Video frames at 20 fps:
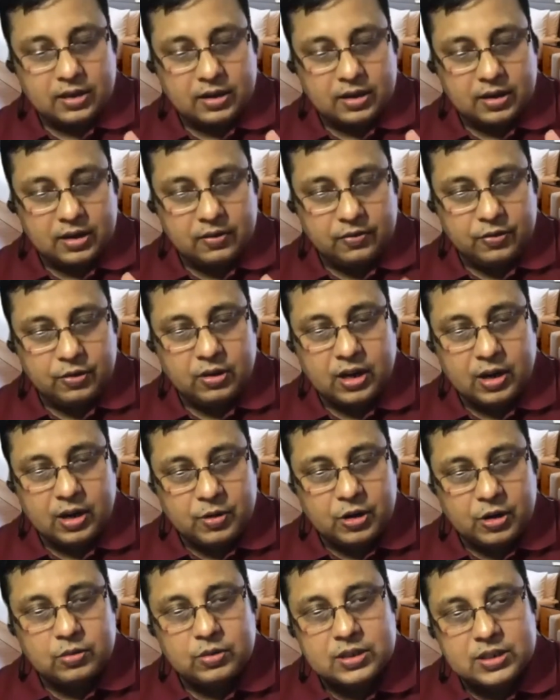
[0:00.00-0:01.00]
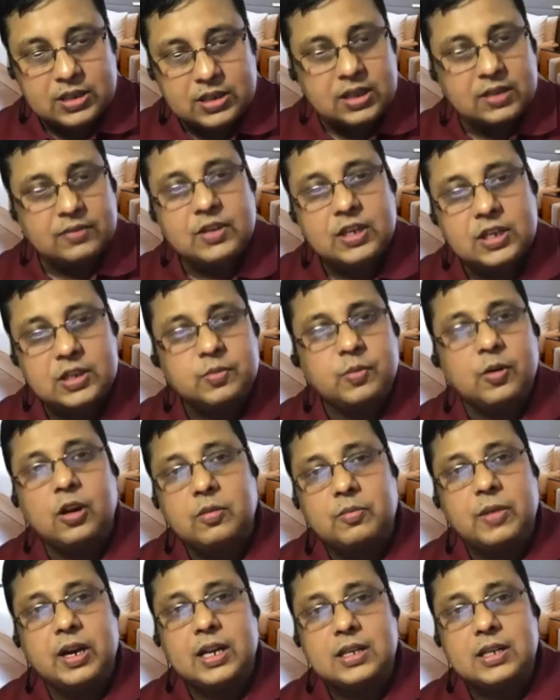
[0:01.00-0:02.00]
if you are able to achieve these small
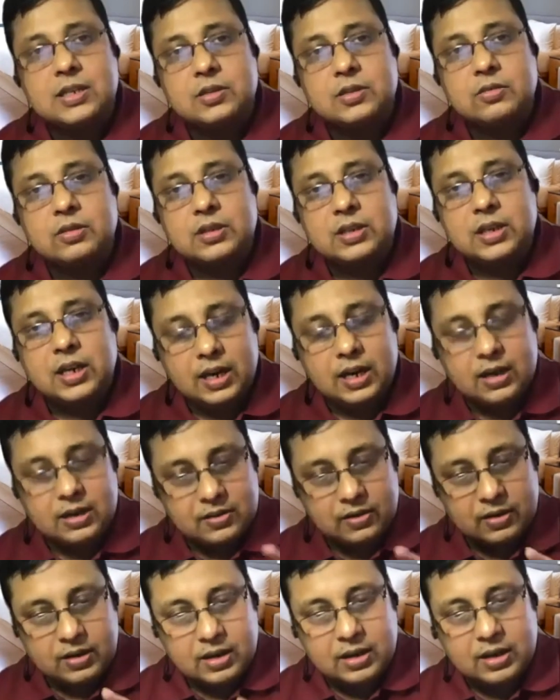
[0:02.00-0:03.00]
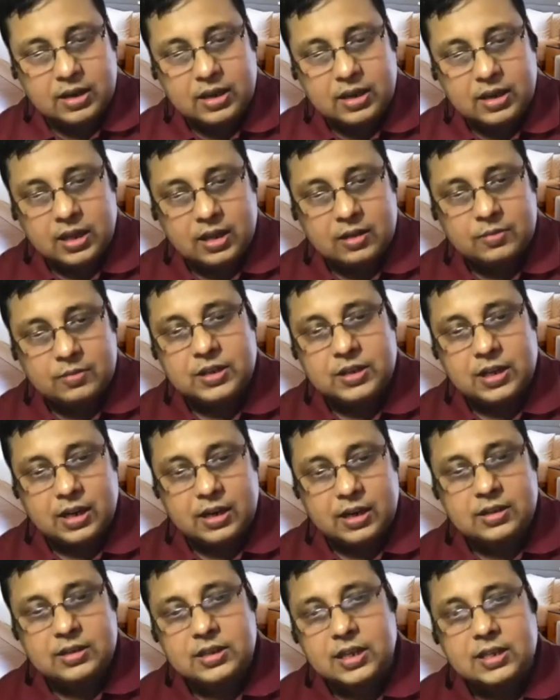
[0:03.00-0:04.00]
milestones, it really helps in
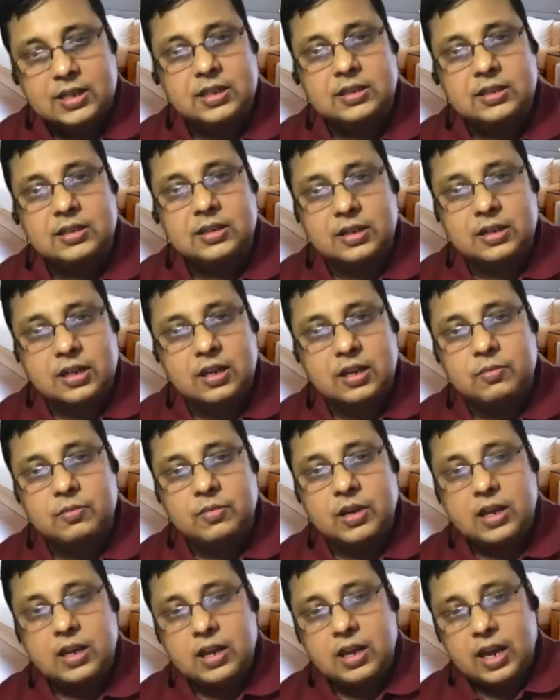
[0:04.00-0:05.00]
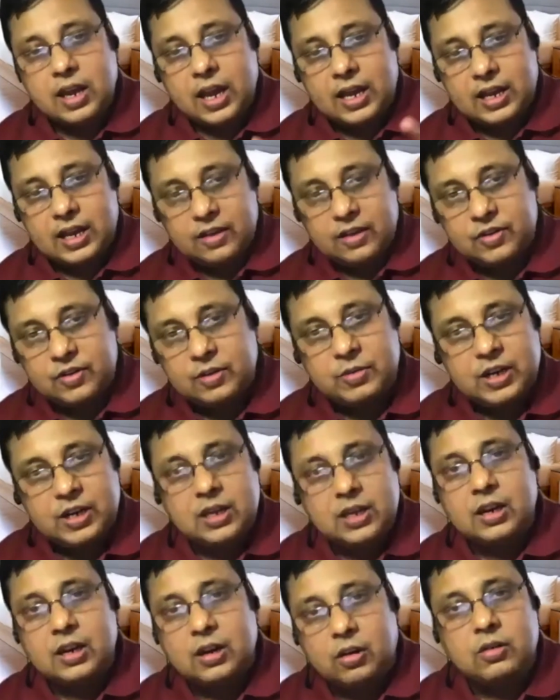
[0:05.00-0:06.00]
energizing the team and everybody
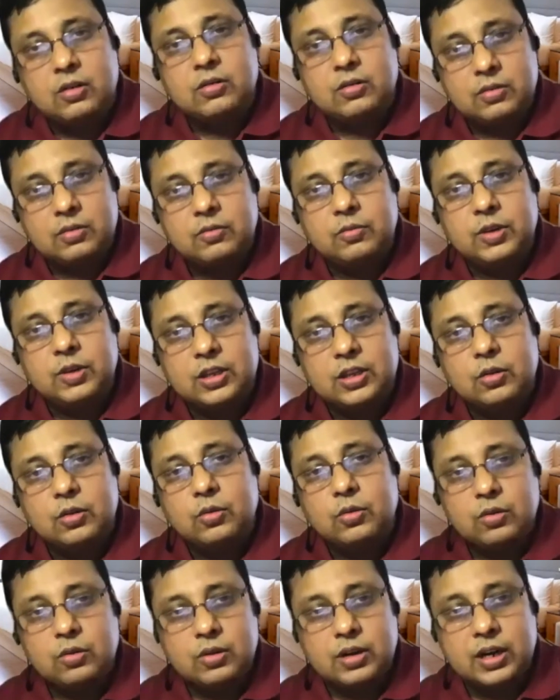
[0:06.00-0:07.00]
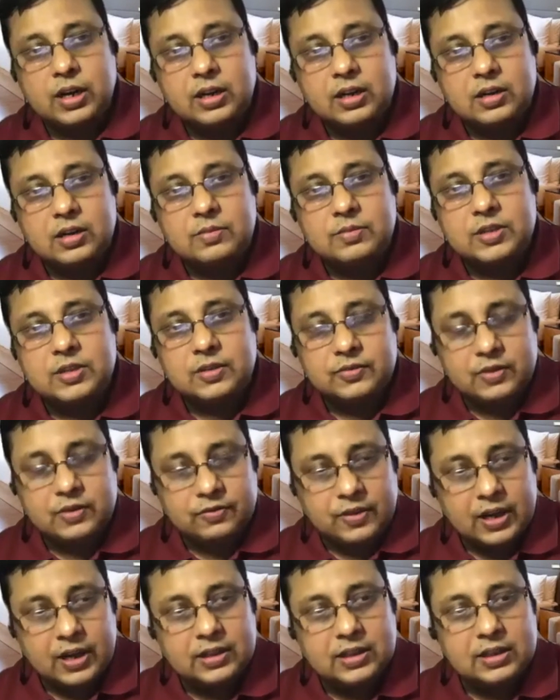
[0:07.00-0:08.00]
along with you in terms of the
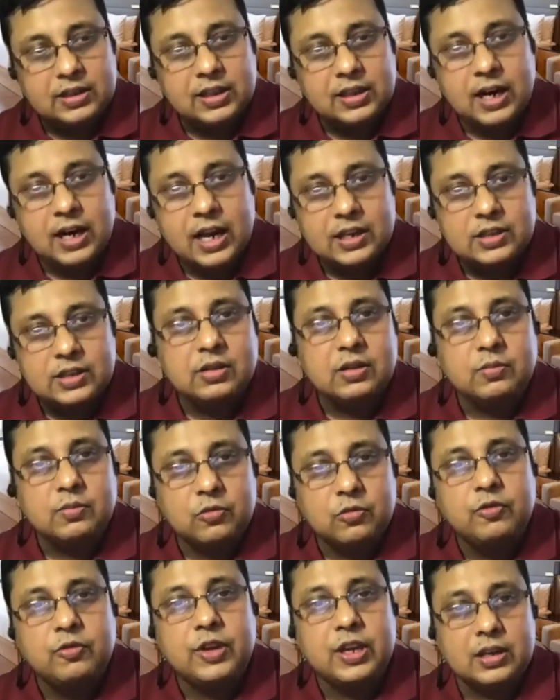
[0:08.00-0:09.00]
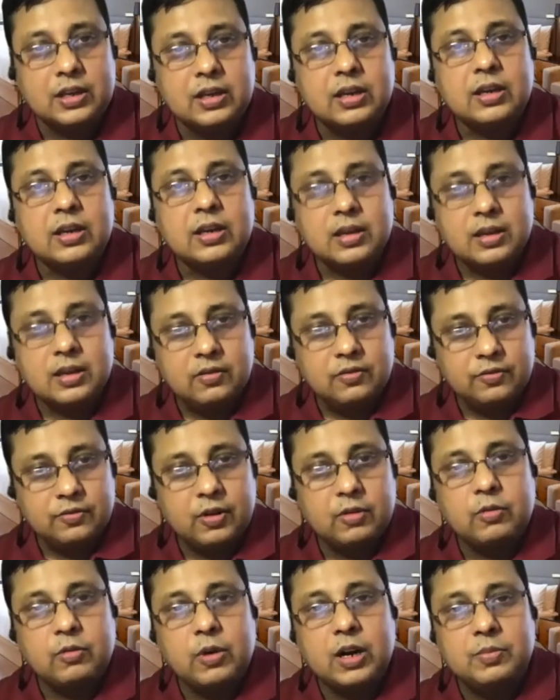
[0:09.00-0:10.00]
fact that they're actually moving
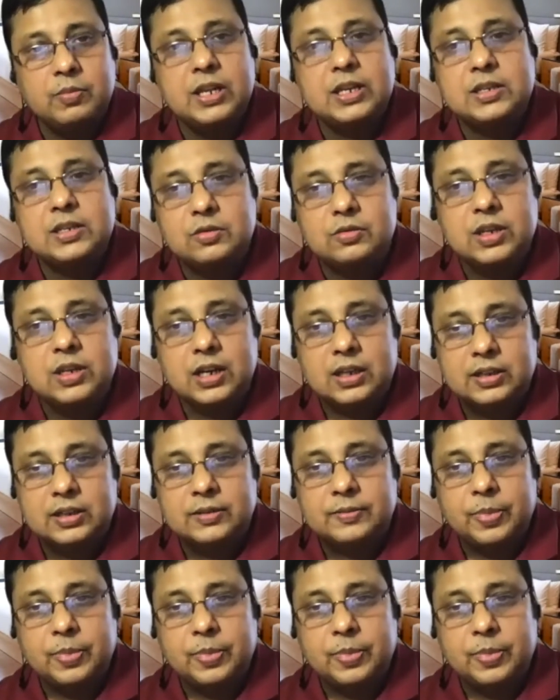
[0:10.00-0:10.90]
from one place to the other.